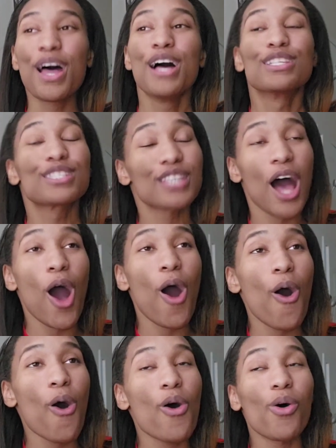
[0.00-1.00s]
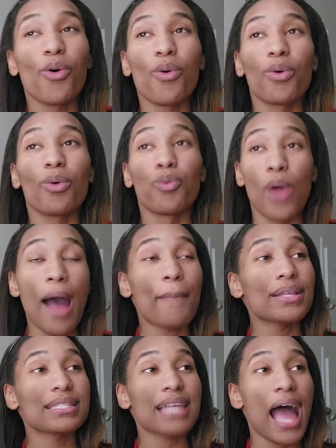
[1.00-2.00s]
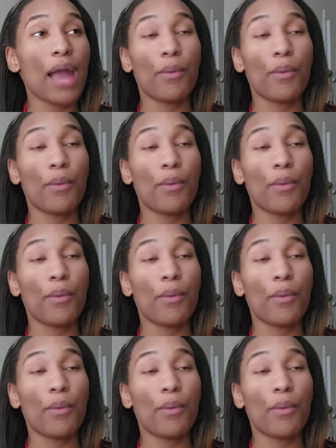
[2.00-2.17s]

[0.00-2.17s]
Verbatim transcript: So Robyn's like,